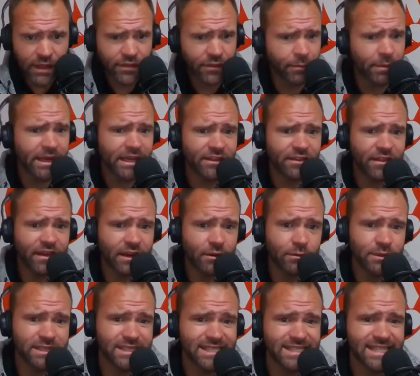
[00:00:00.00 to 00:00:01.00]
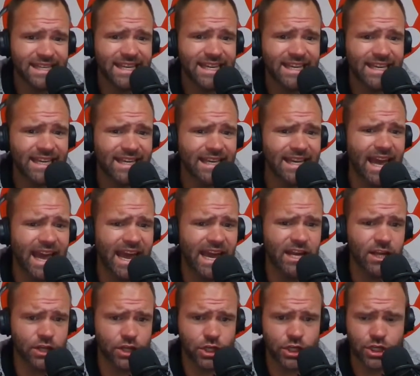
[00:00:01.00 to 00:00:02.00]
The big thing was
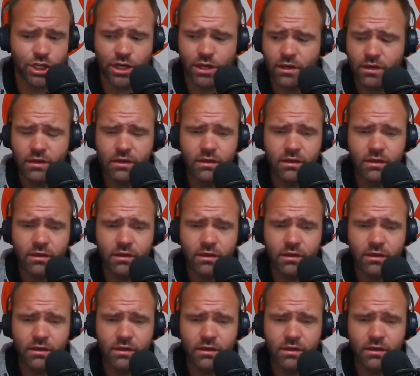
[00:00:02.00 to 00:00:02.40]
CEH,